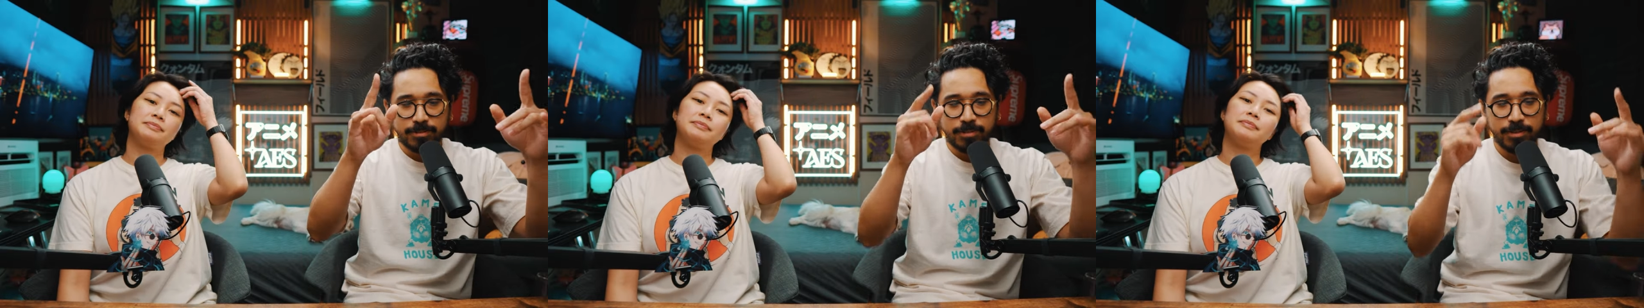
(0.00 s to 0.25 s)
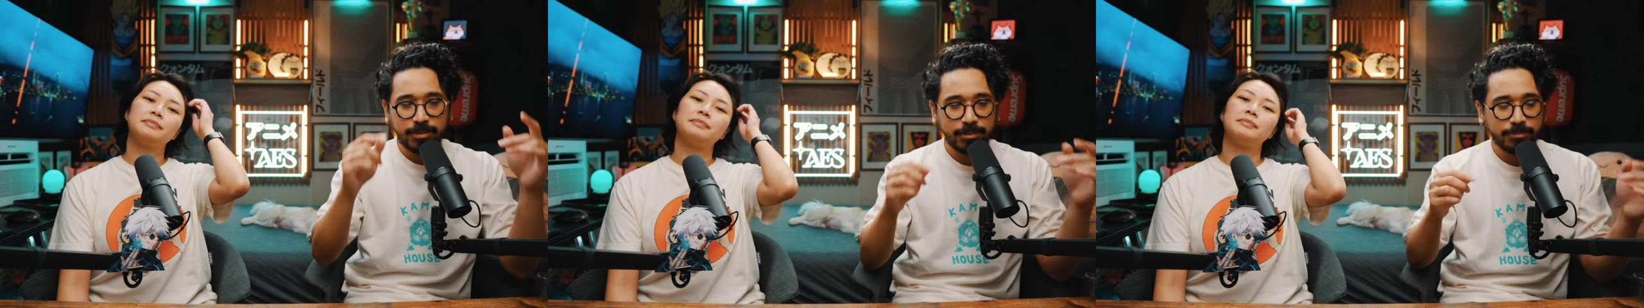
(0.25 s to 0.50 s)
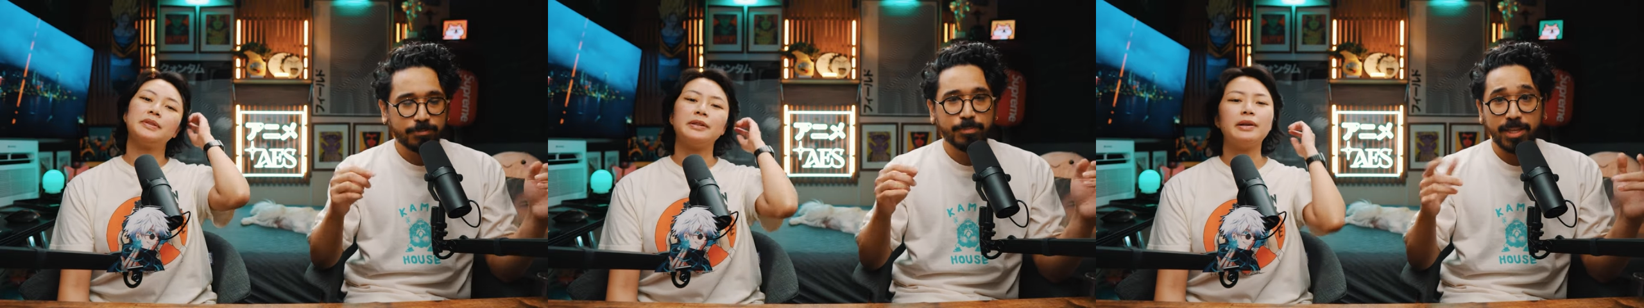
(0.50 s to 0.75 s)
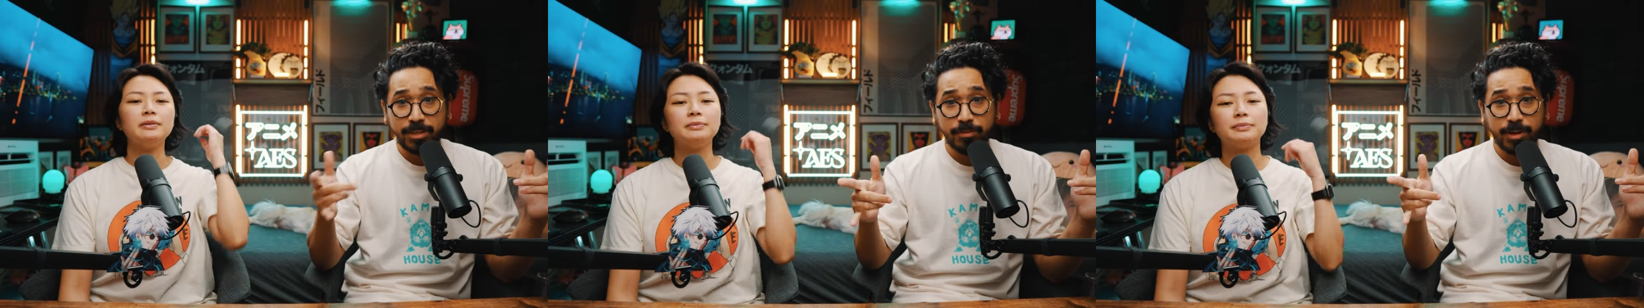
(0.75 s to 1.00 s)
Speaker 1: the playground,
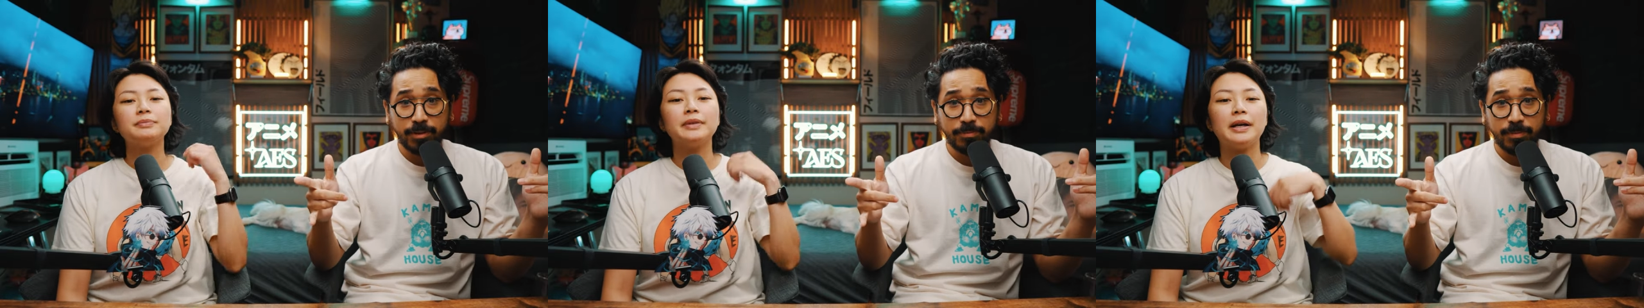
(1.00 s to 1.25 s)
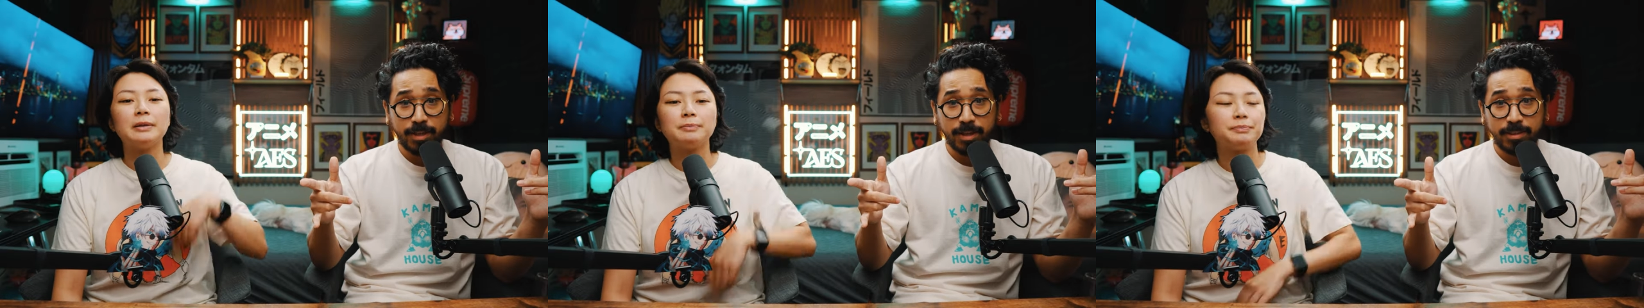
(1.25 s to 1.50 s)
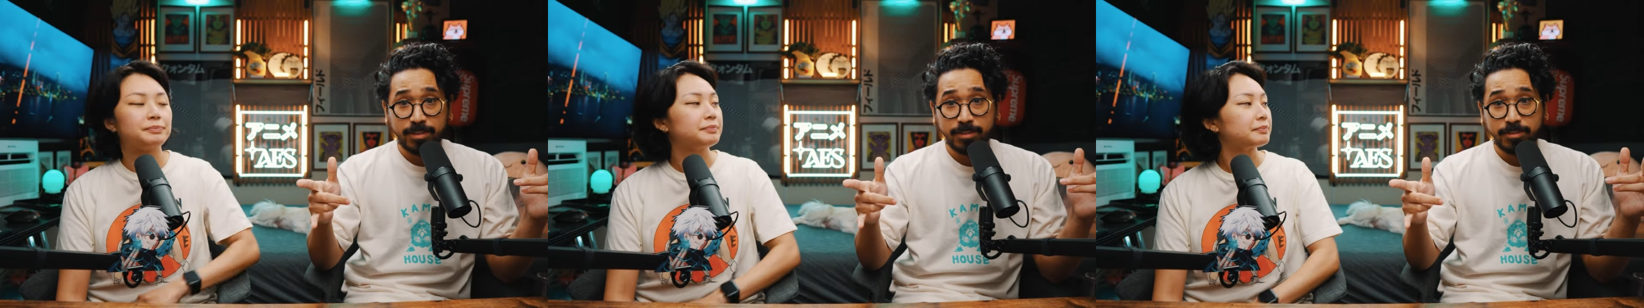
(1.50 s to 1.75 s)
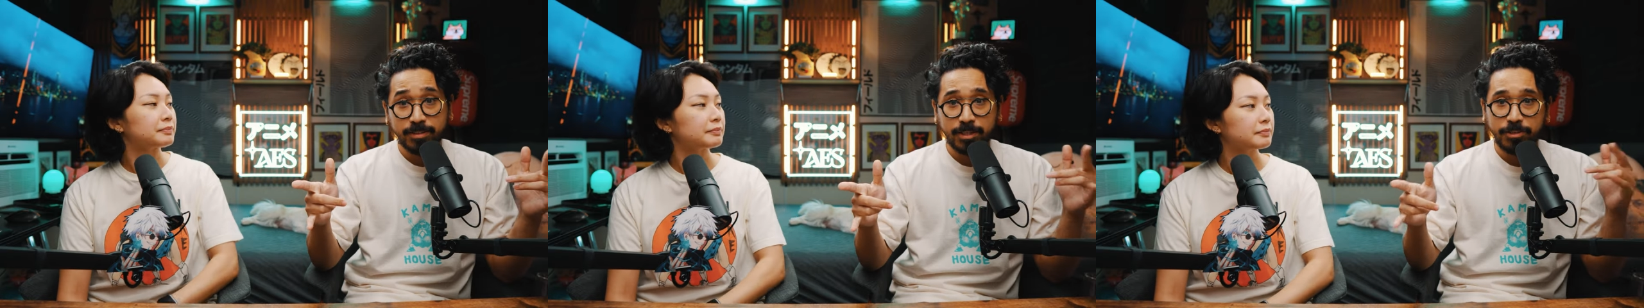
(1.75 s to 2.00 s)
playground yeah. and then
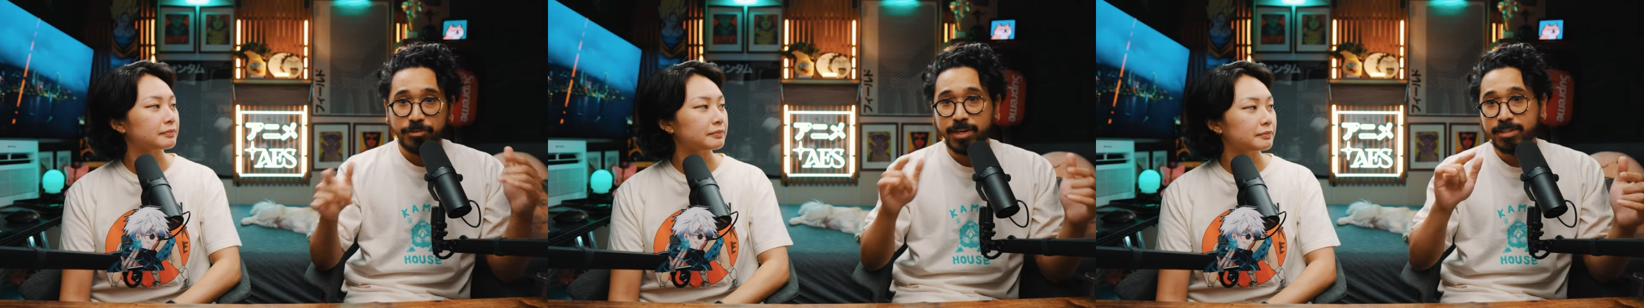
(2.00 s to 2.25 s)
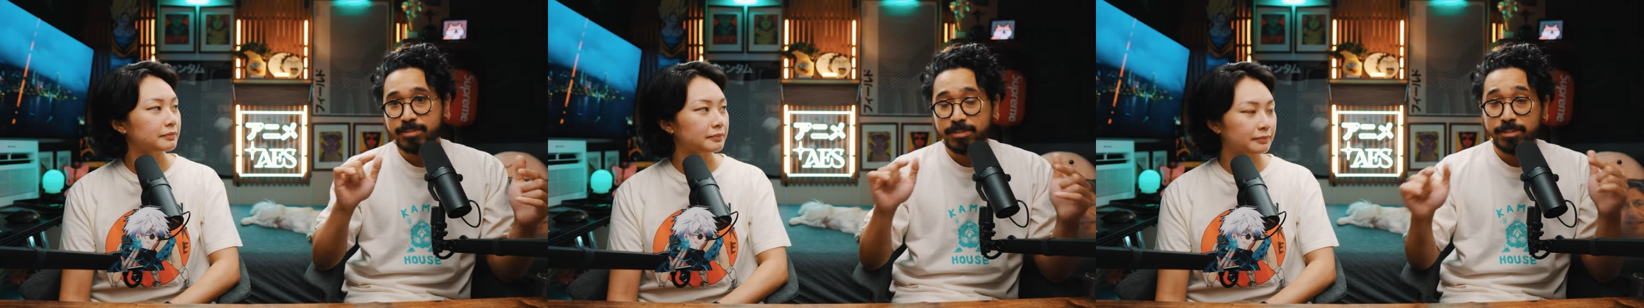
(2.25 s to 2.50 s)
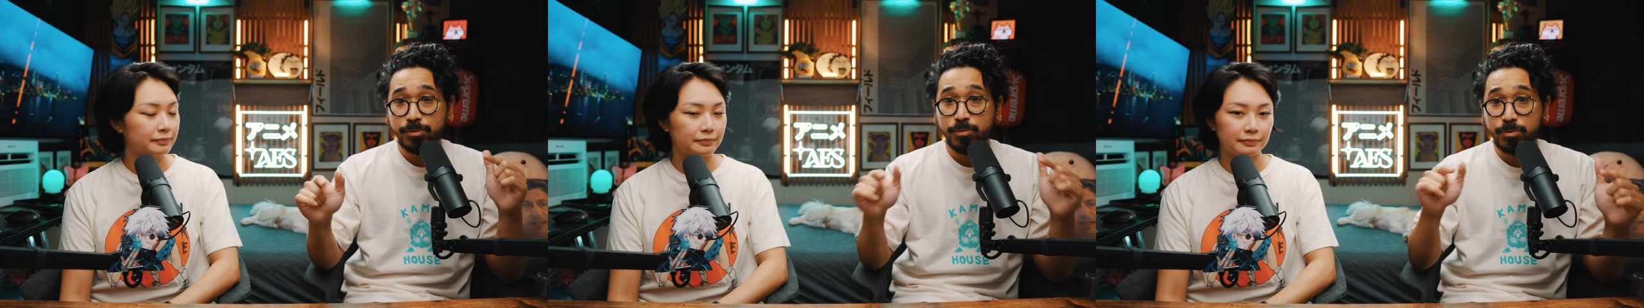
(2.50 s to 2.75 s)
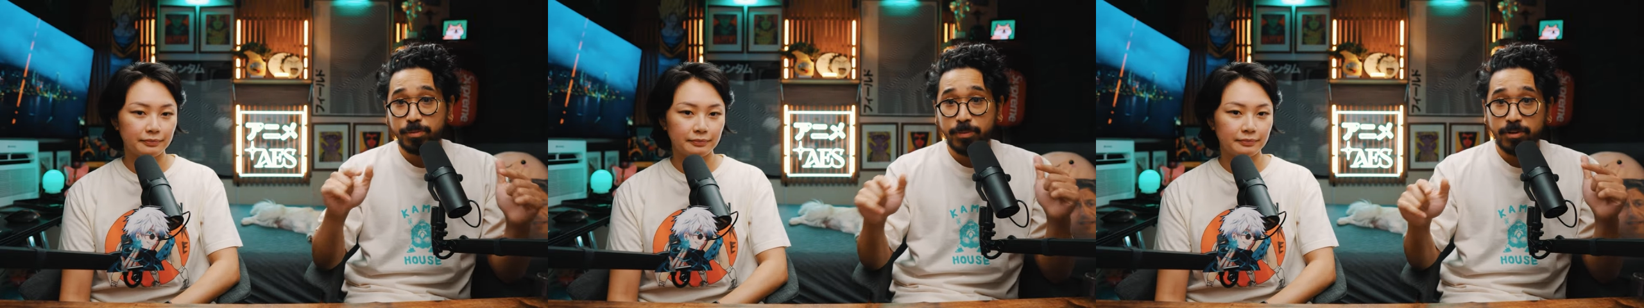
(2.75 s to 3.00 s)
he's like you guys need to
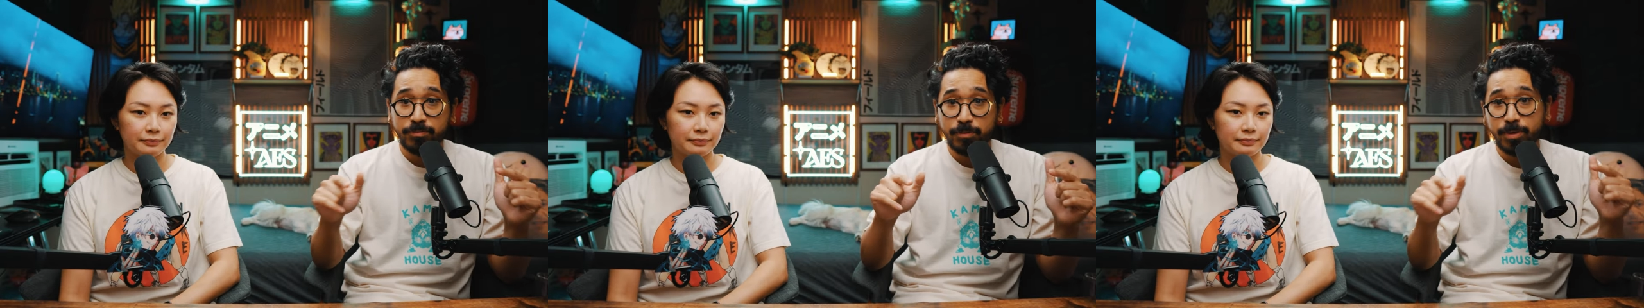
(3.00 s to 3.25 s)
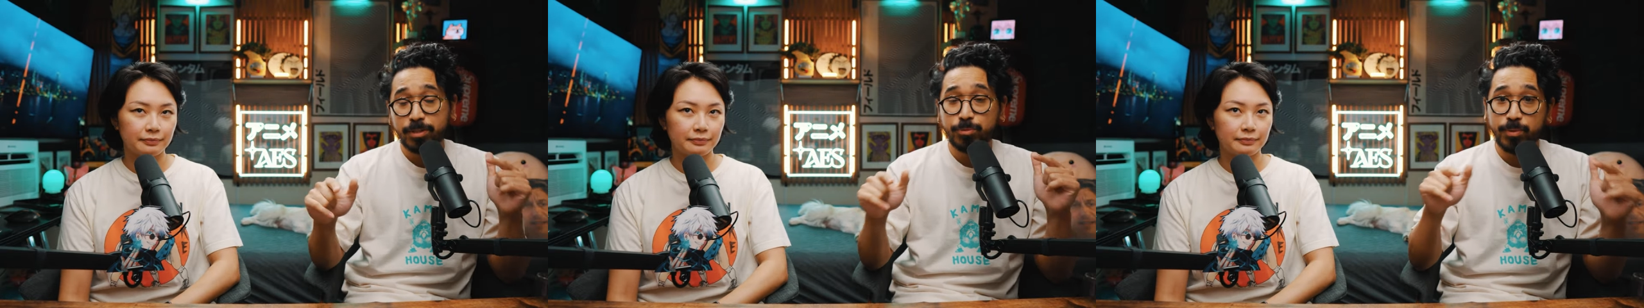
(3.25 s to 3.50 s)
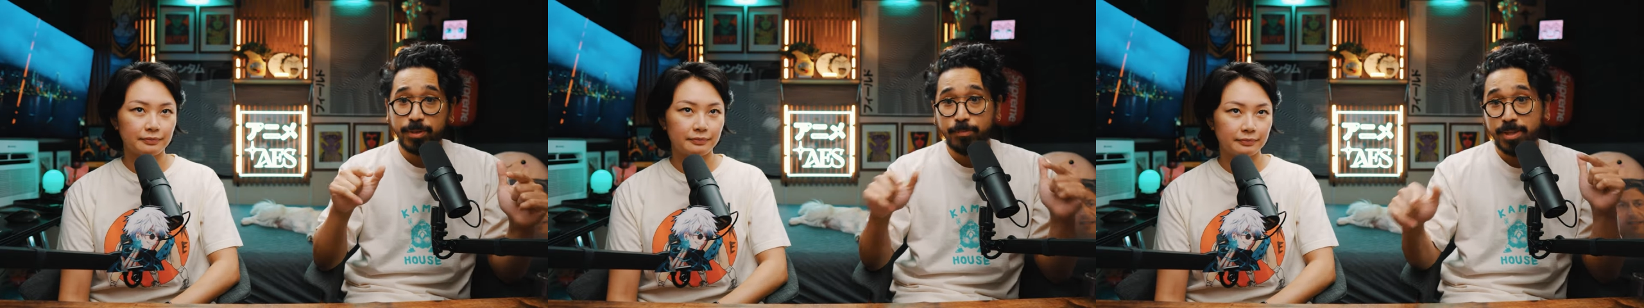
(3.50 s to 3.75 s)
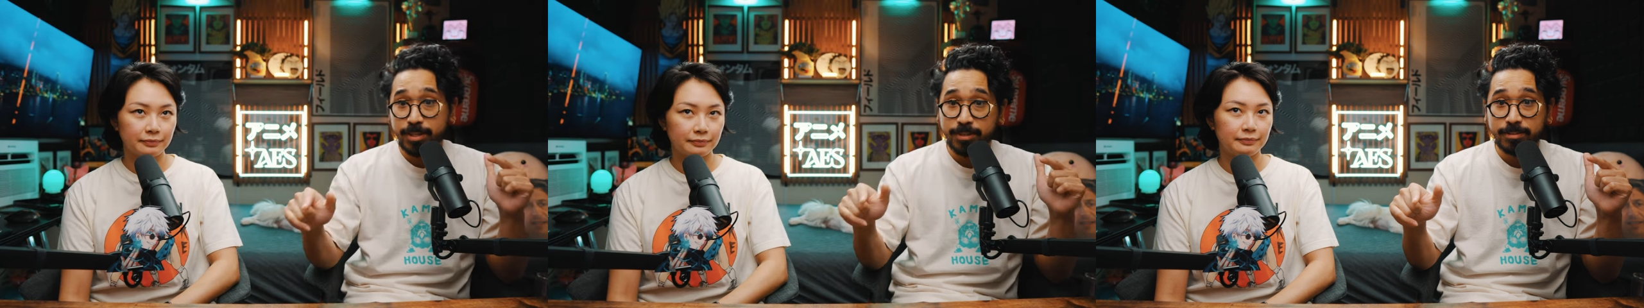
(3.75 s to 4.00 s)
hold him off for about 20
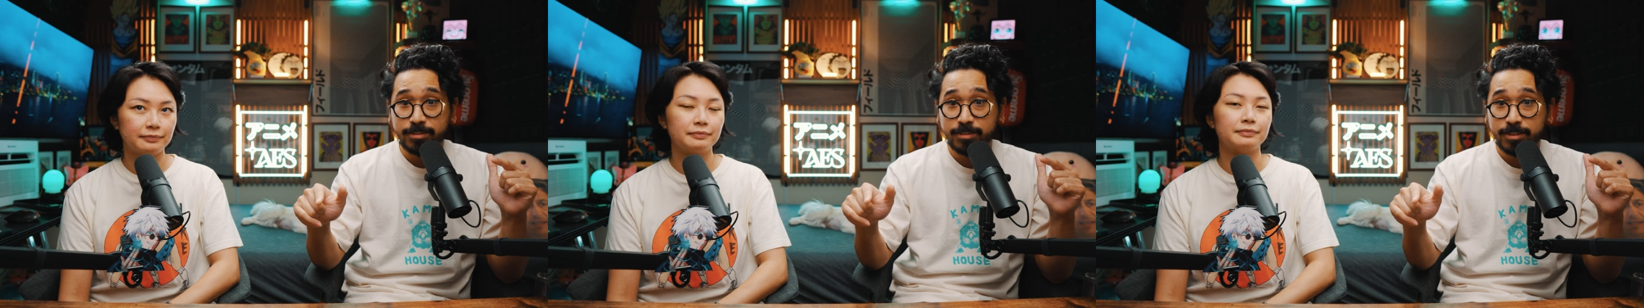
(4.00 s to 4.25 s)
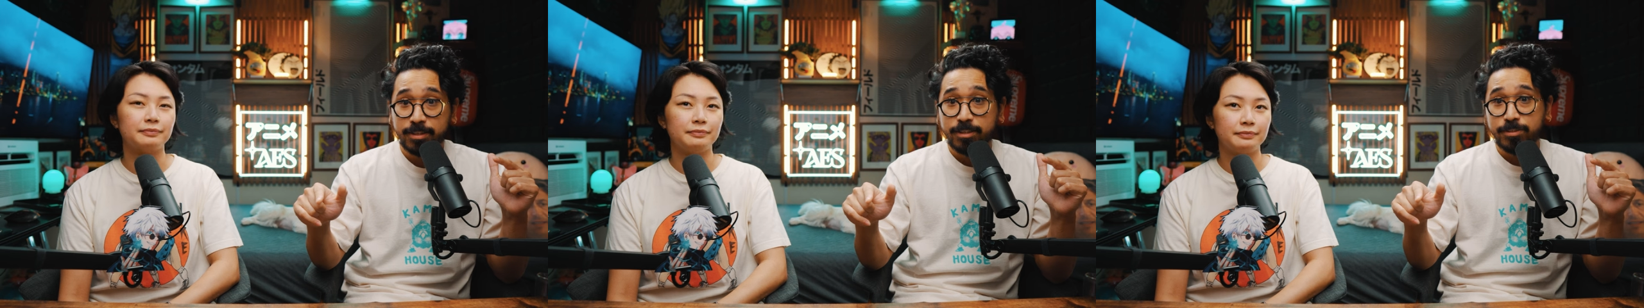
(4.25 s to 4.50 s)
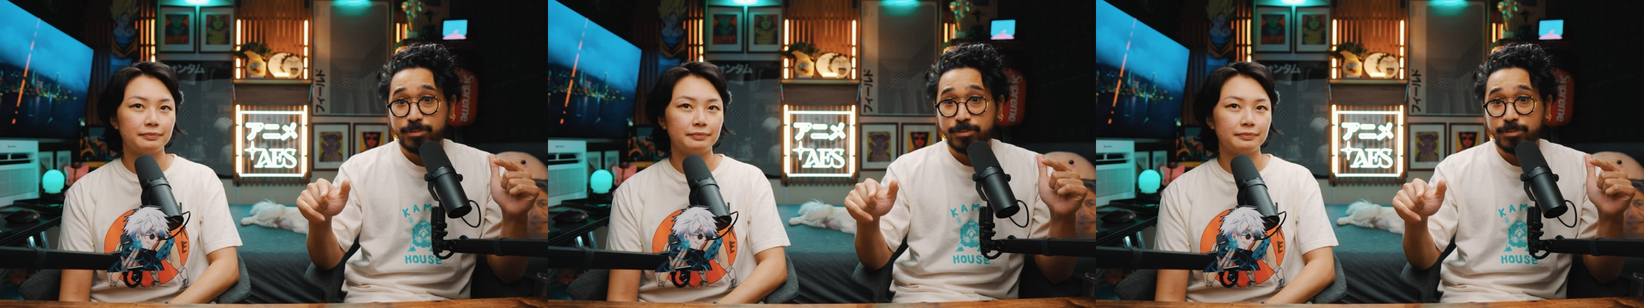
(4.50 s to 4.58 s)
minutes mm.